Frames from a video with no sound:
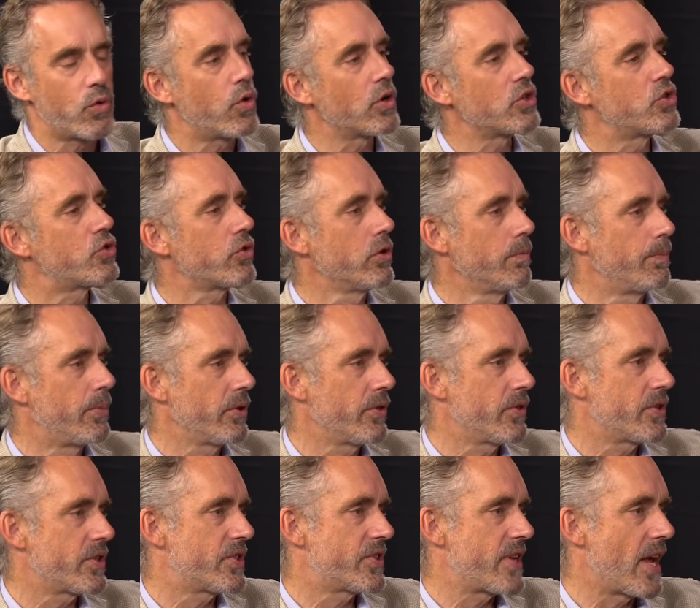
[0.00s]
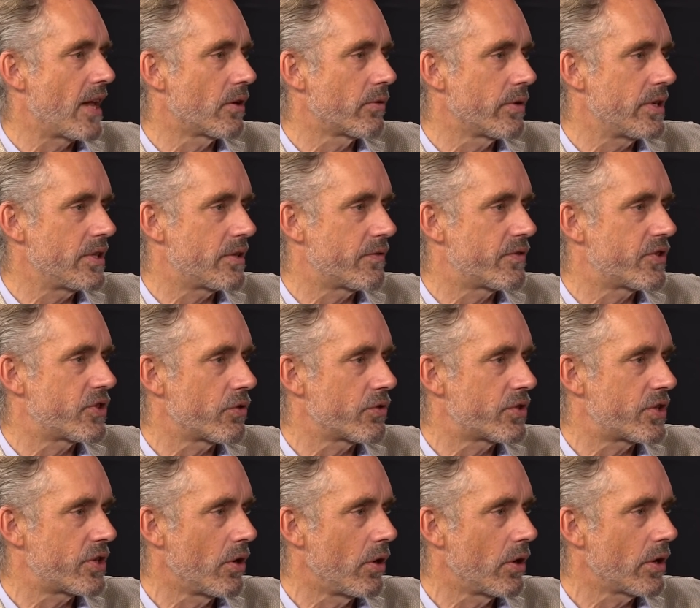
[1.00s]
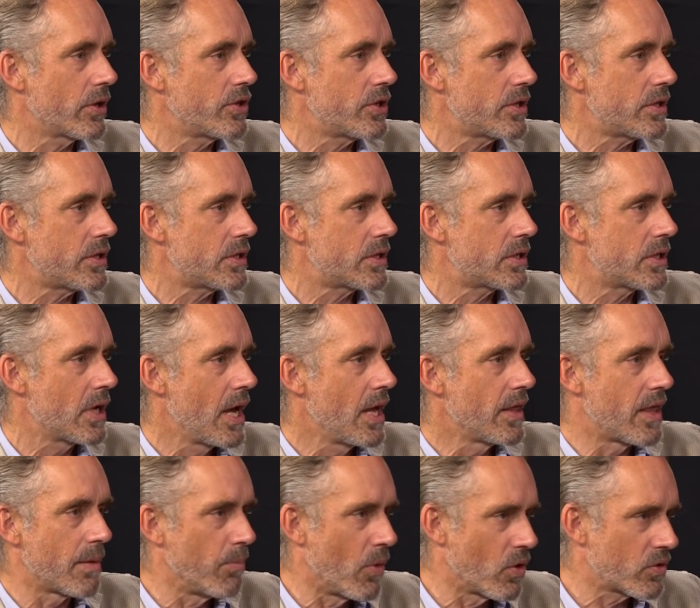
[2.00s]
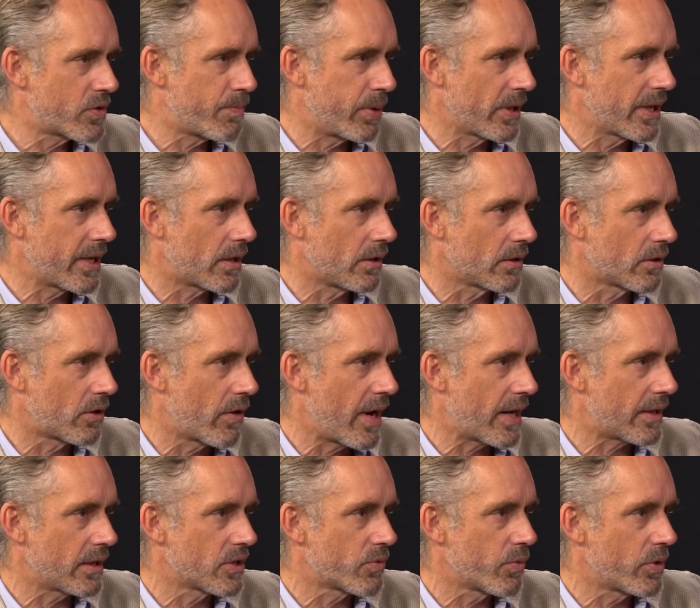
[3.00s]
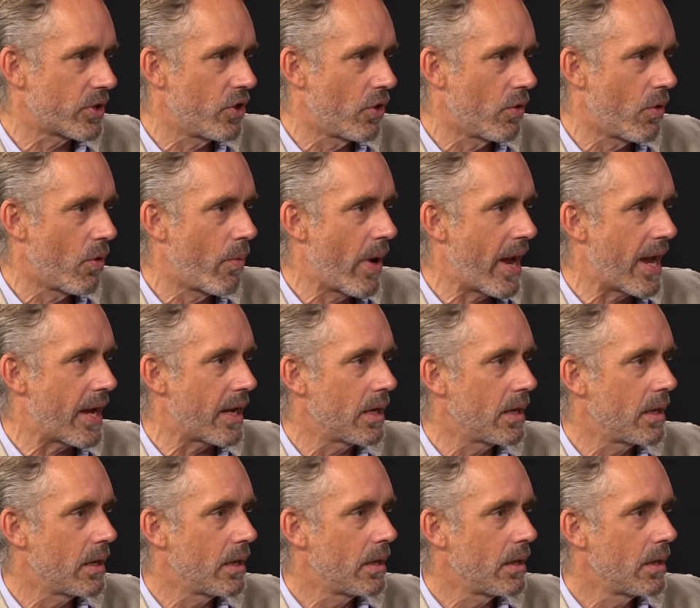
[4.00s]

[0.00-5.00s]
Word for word: you quadrupled the salaries of sociologists, that most political correctness would go away.